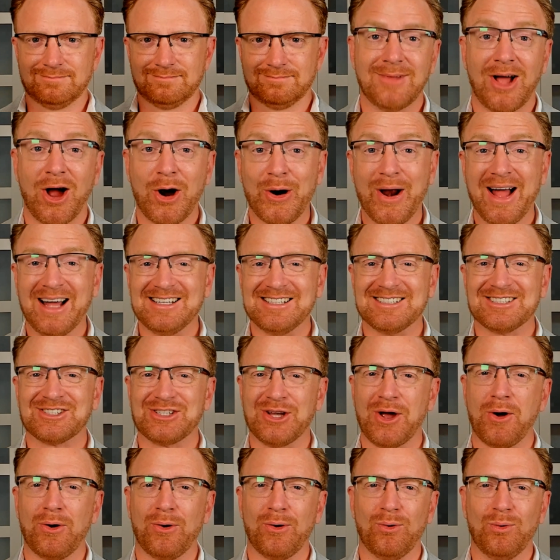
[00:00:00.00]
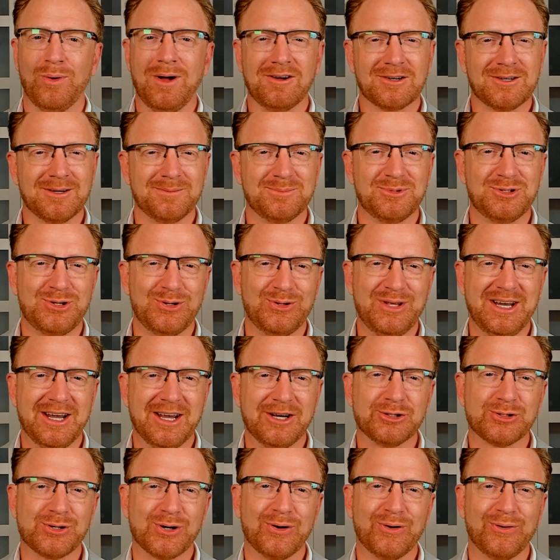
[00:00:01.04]
All right, so welcome to the
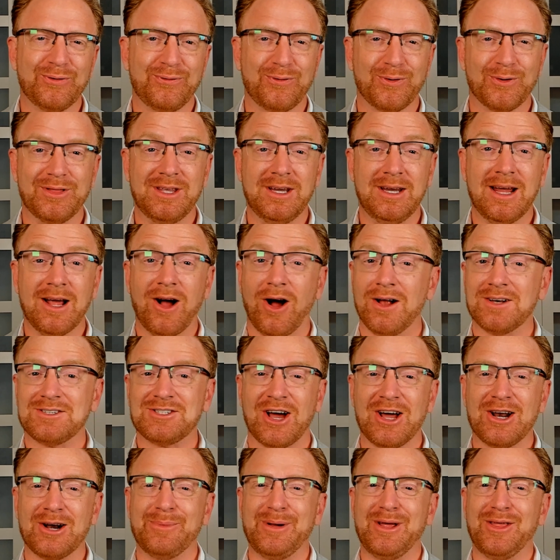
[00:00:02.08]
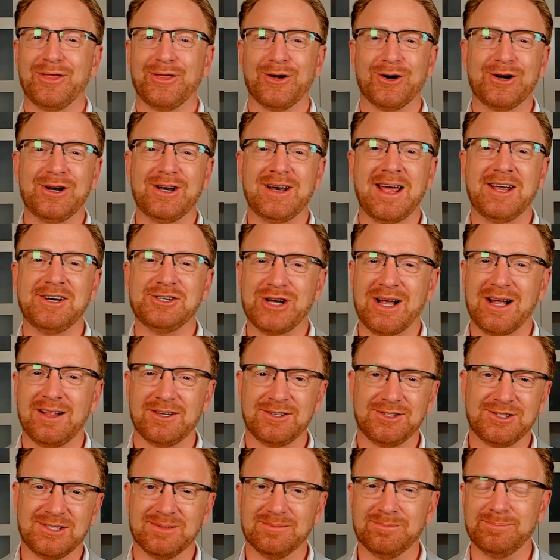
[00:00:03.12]
intro for the Autonomy 30-Day
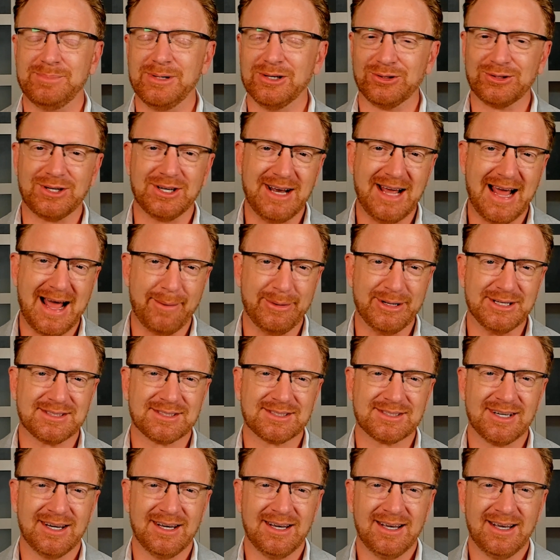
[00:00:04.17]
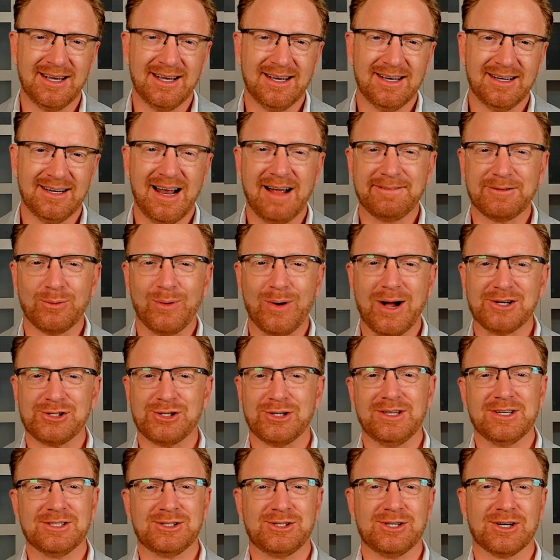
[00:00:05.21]
Challenge to Build Good Habits. After
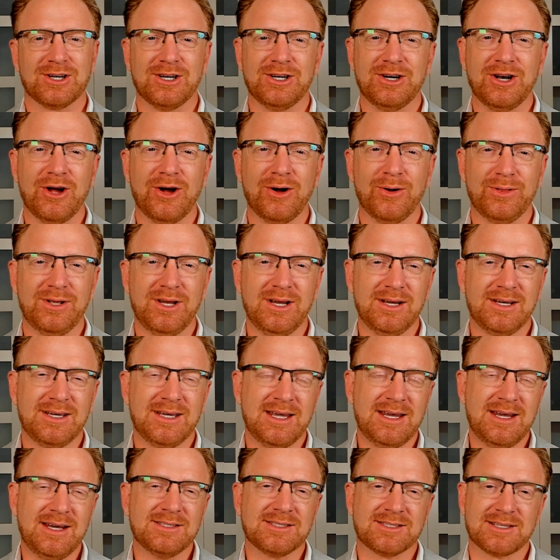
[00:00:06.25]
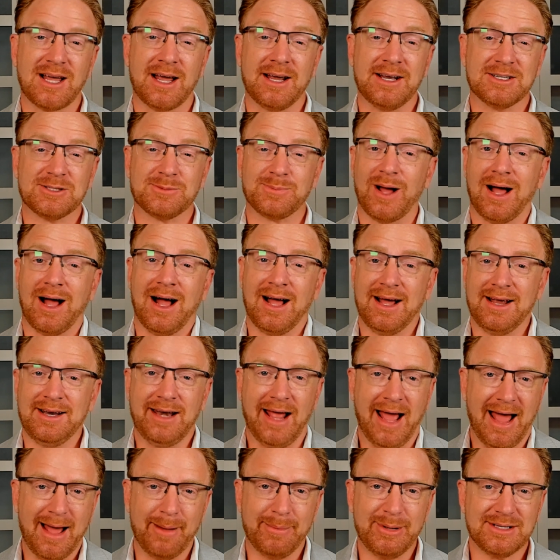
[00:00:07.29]
watching this, you're going to know the key science behind
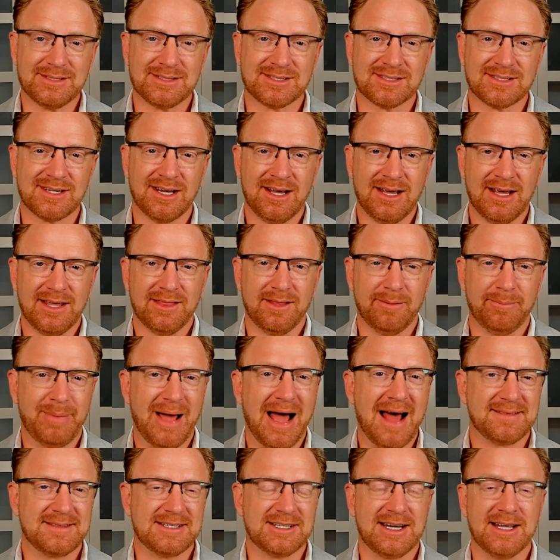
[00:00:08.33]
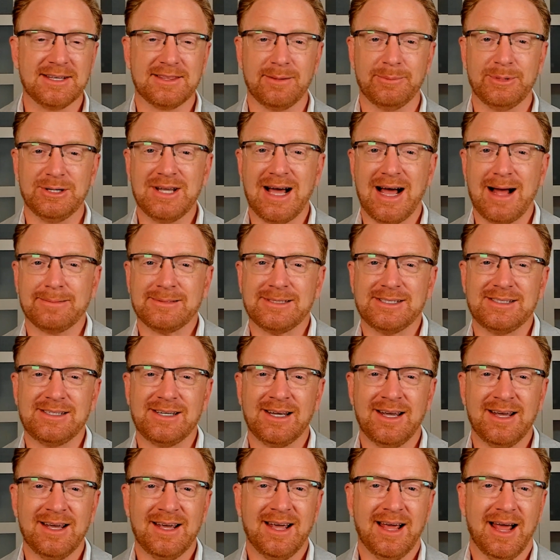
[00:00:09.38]
habits, the path to get them
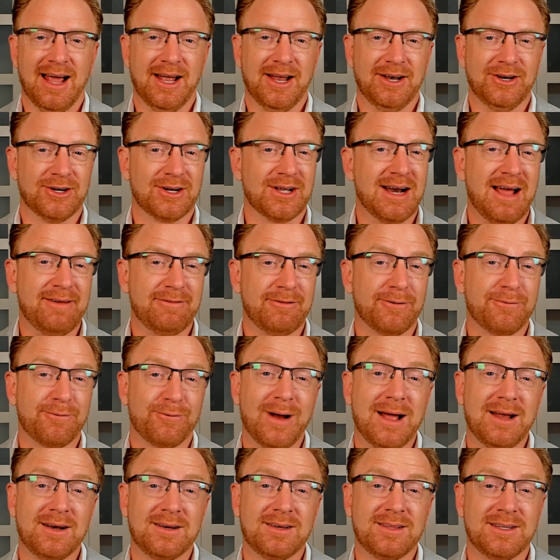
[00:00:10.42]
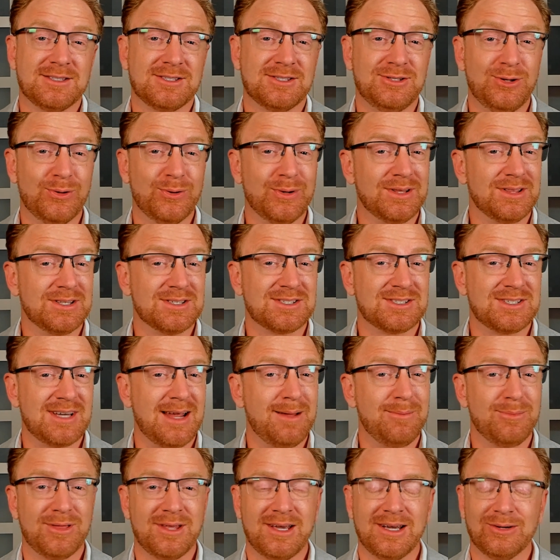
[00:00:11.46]
adopted, and you're going to have a friend that's doing the
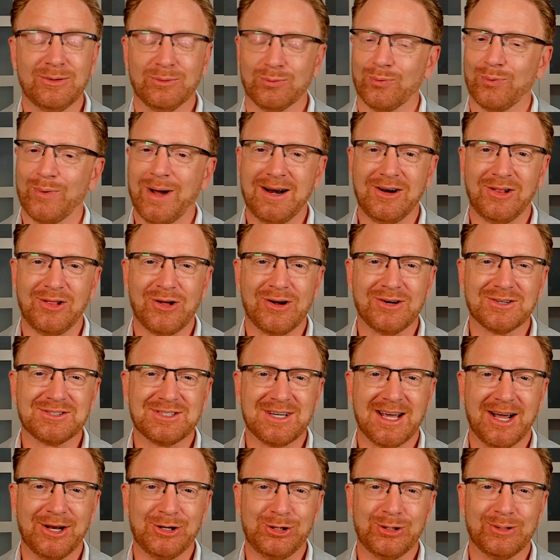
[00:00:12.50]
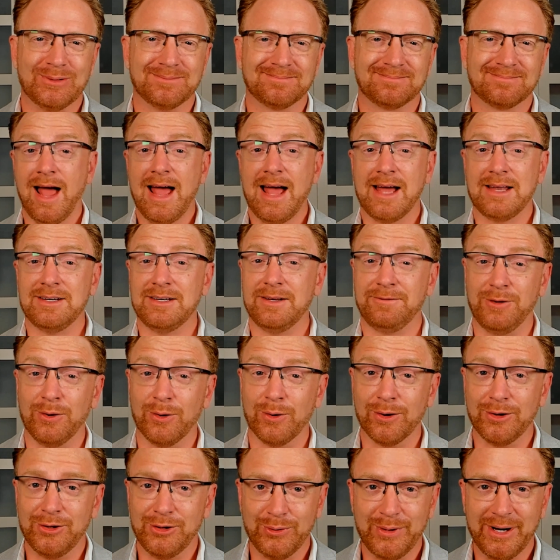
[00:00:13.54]
same thing right alongside you. And if
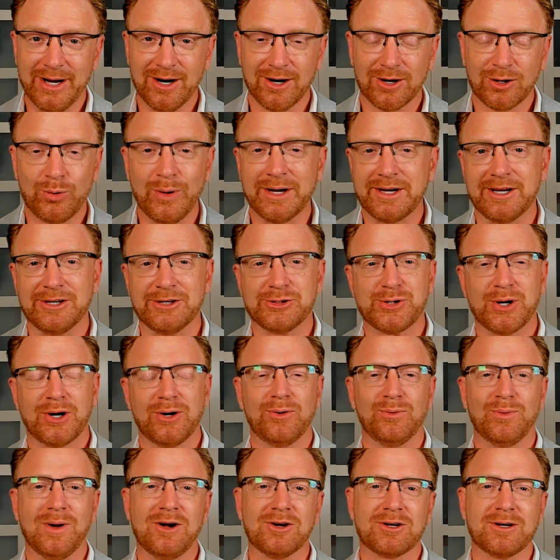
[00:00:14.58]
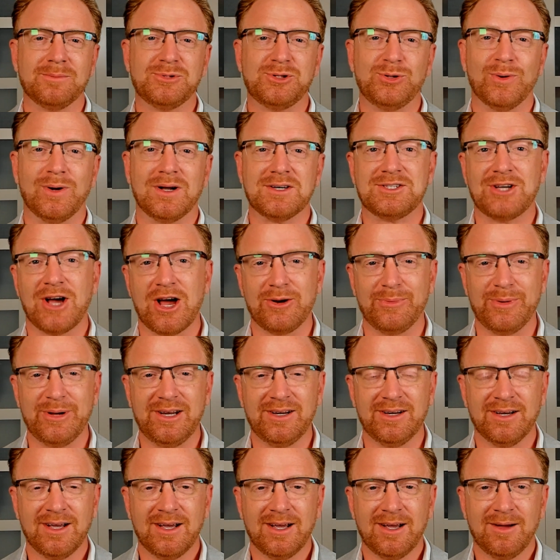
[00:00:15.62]
you're new here, quick intro, welcome to
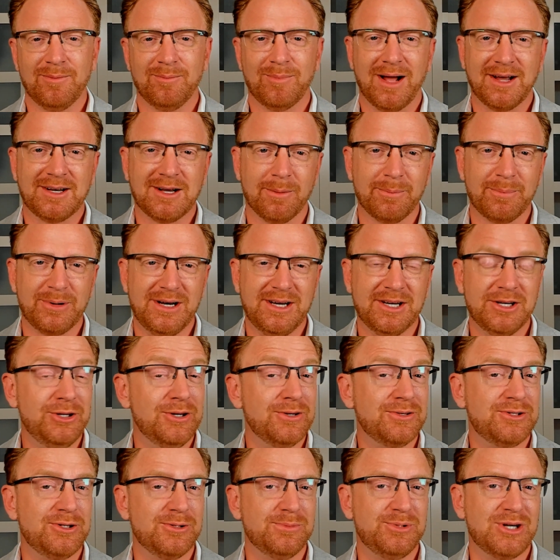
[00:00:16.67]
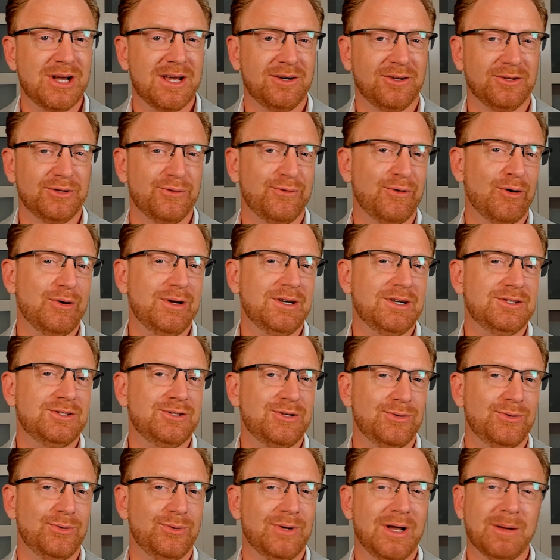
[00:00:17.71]
Autonomy, my company and YouTube channel devoted
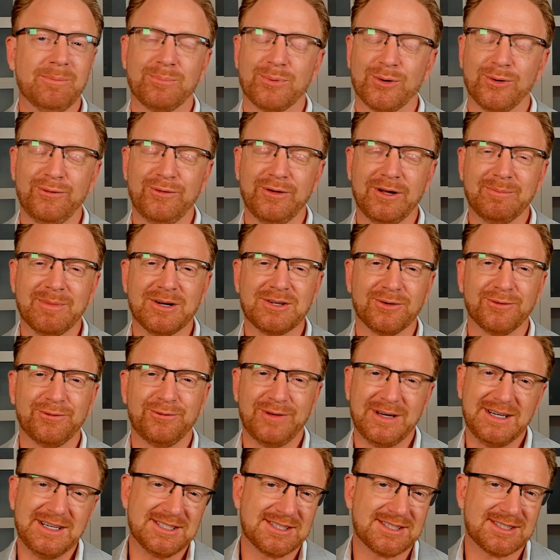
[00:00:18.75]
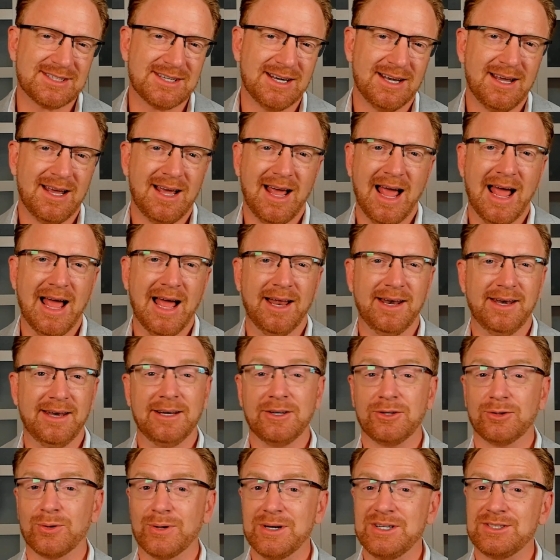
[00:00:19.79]
to improving mental fitness and
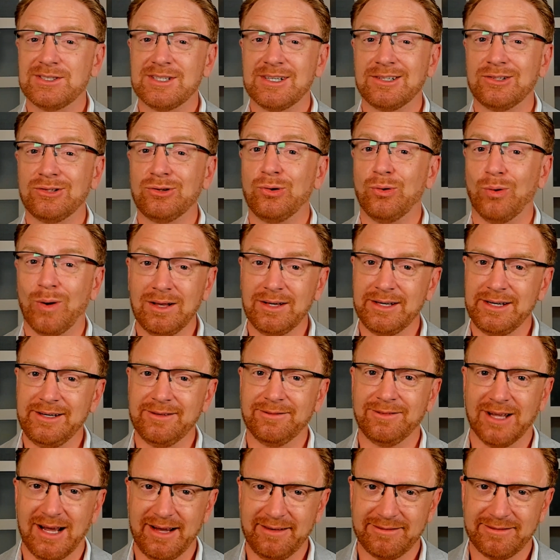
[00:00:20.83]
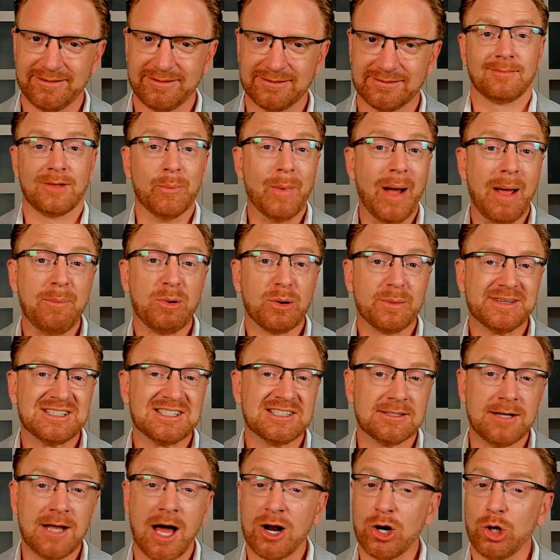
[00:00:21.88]
increasing quality of life. My purpose
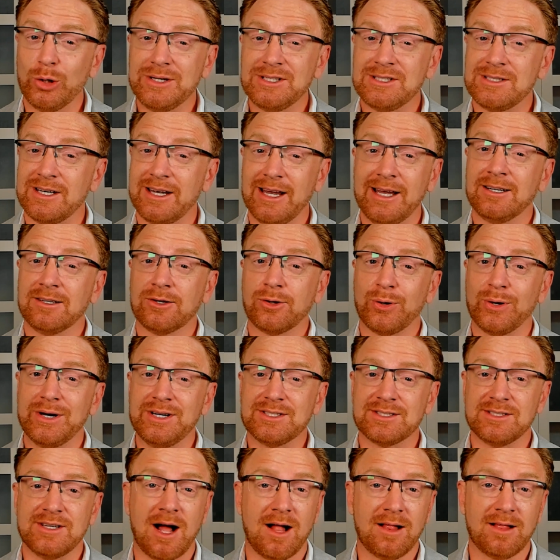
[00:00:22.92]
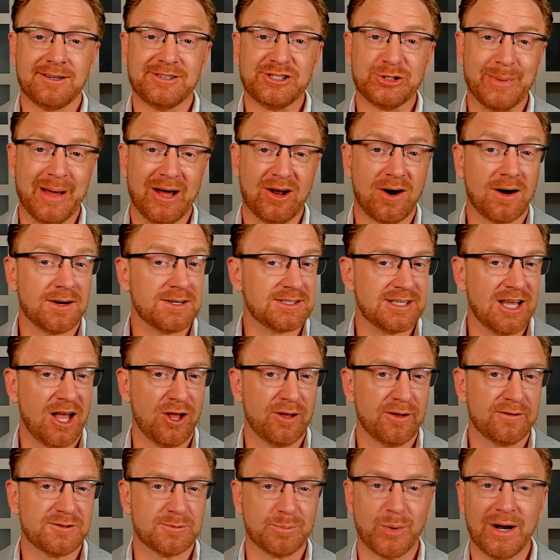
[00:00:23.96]
is not only to increase knowledge about
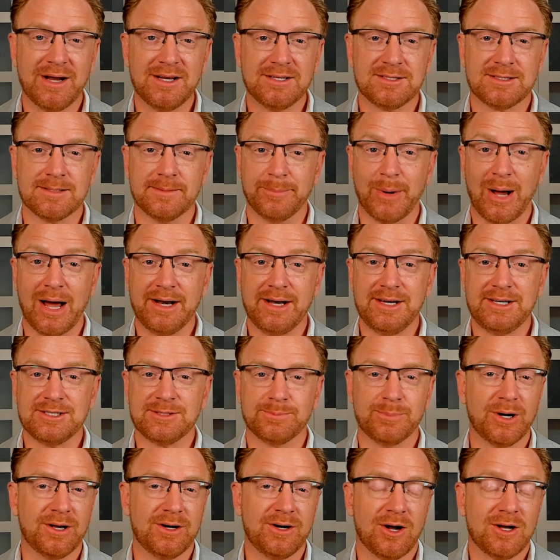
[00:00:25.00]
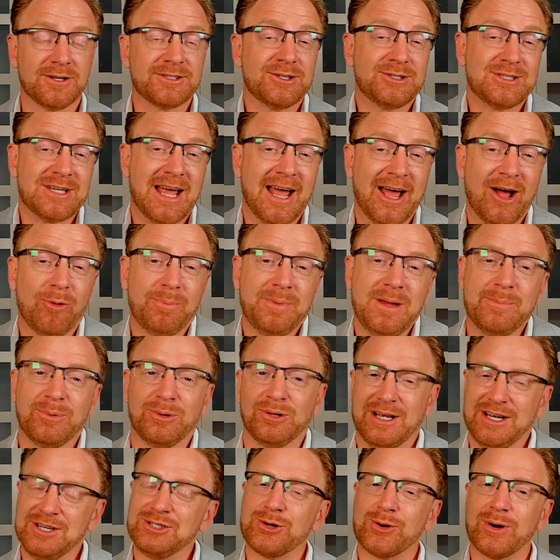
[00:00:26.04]
ourselves, brains, and bodies, but also to help people
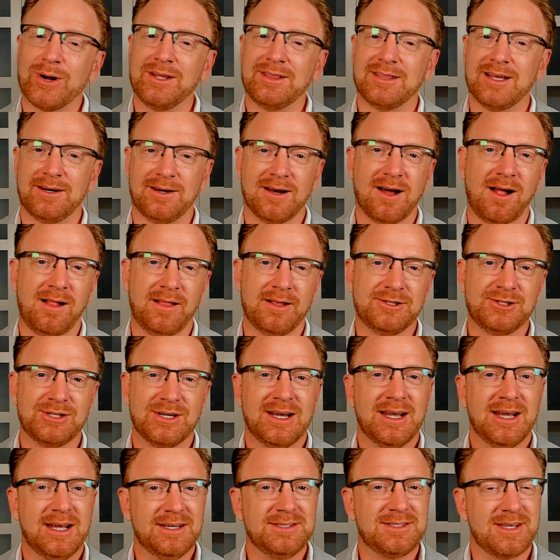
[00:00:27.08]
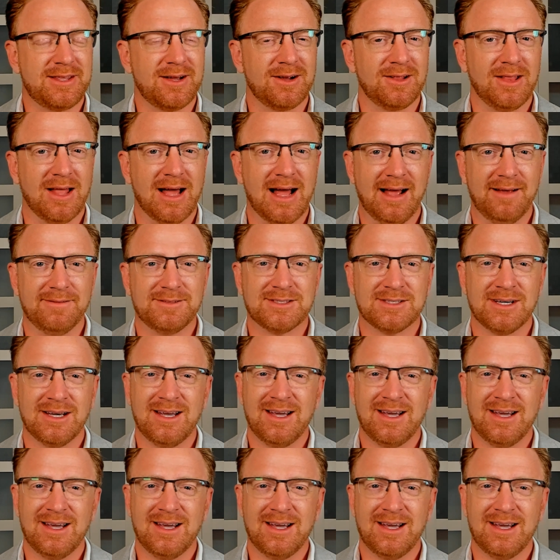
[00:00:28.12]
integrate that knowledge into their lives.